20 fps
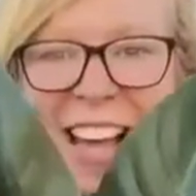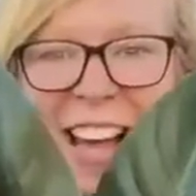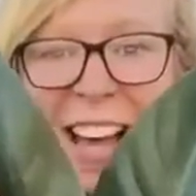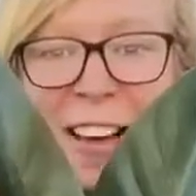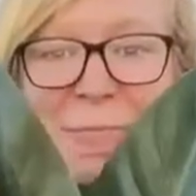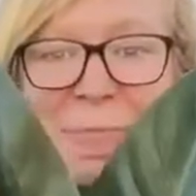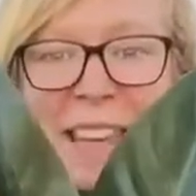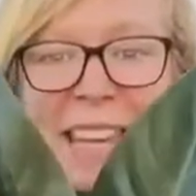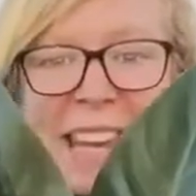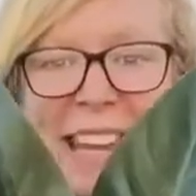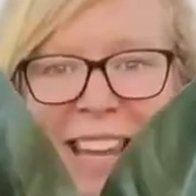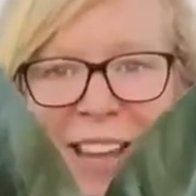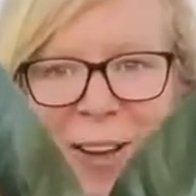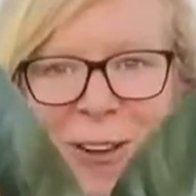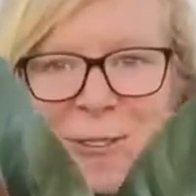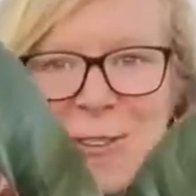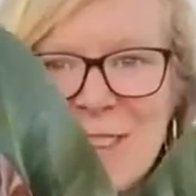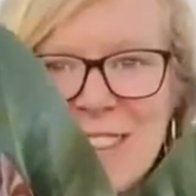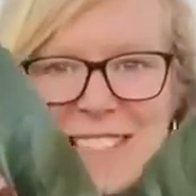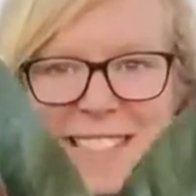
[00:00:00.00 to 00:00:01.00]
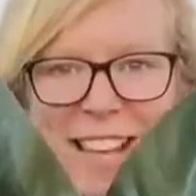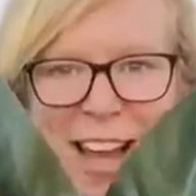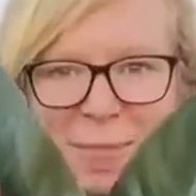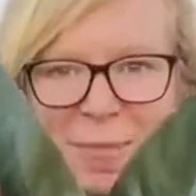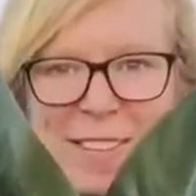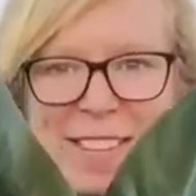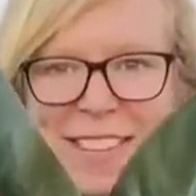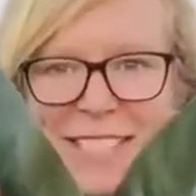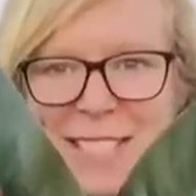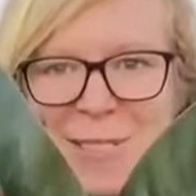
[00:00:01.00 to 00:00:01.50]
peeking over the top
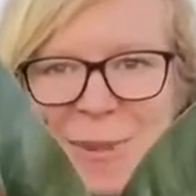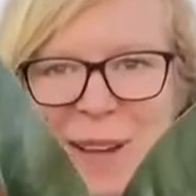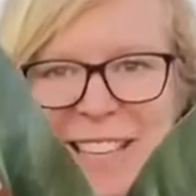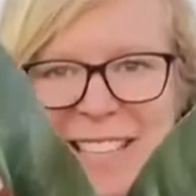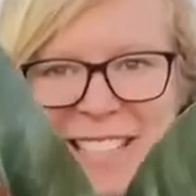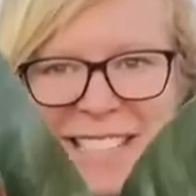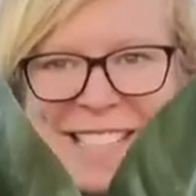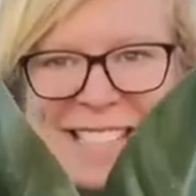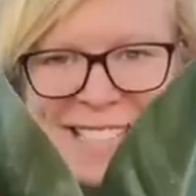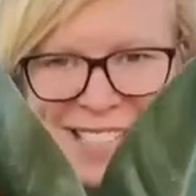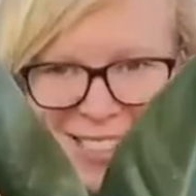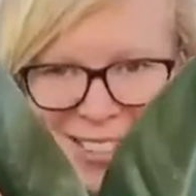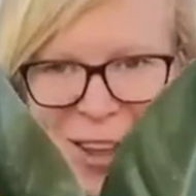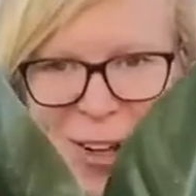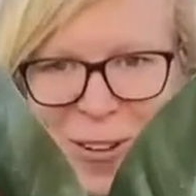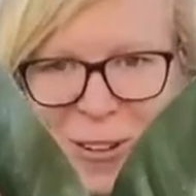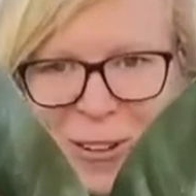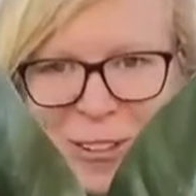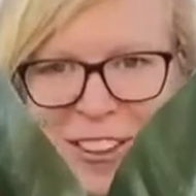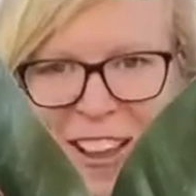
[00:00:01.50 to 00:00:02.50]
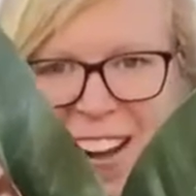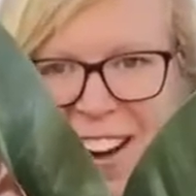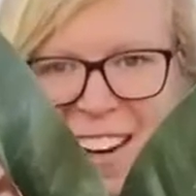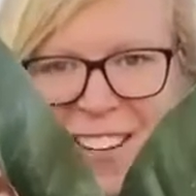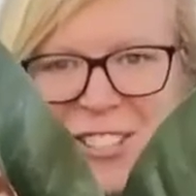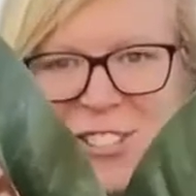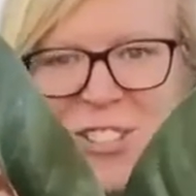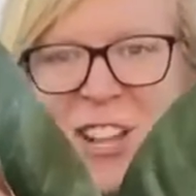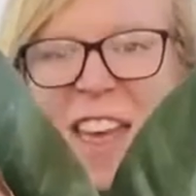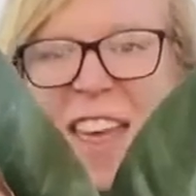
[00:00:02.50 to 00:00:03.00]
of this one, is so
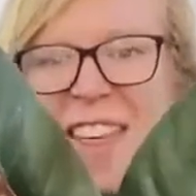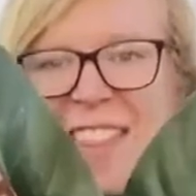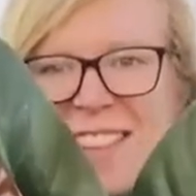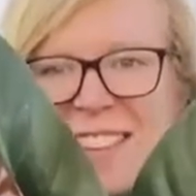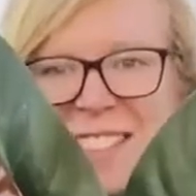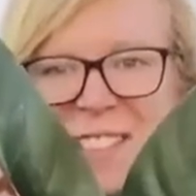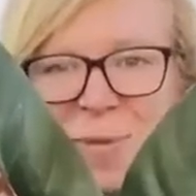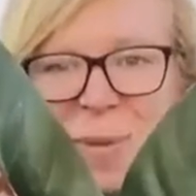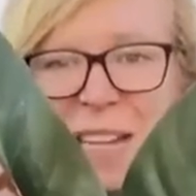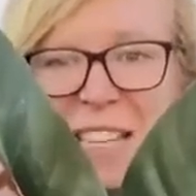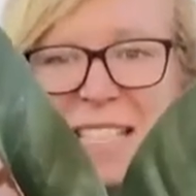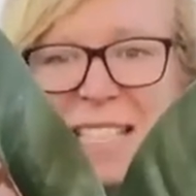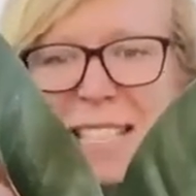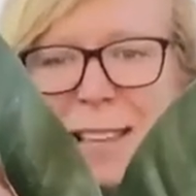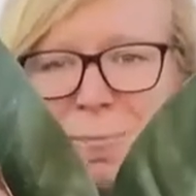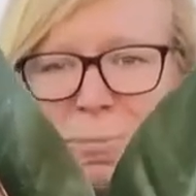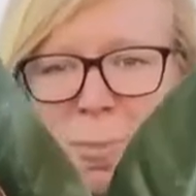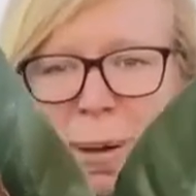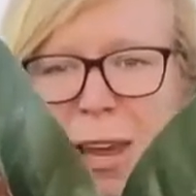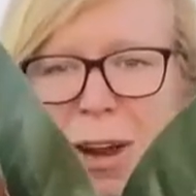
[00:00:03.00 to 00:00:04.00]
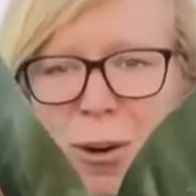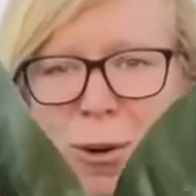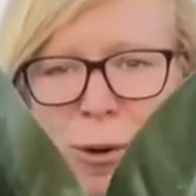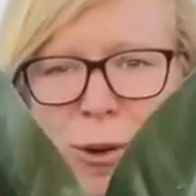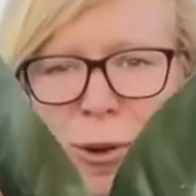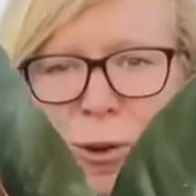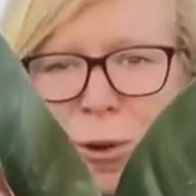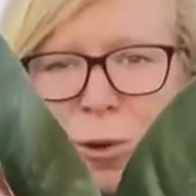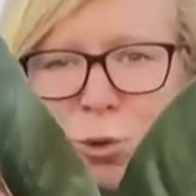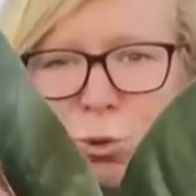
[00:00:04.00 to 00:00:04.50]
large. This one is
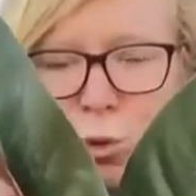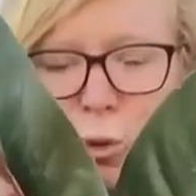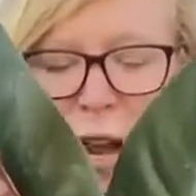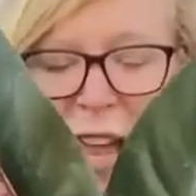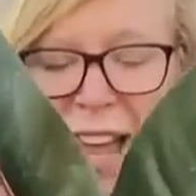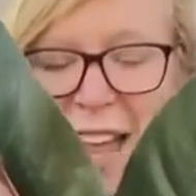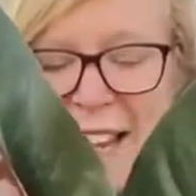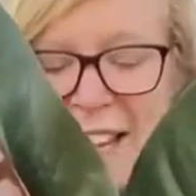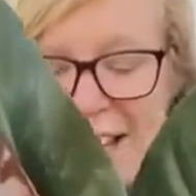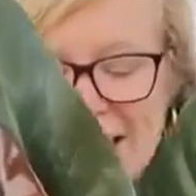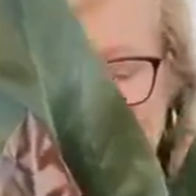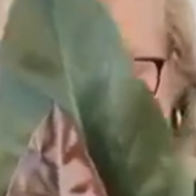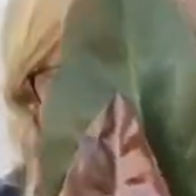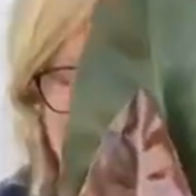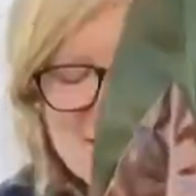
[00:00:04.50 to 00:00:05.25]
Imperial Red.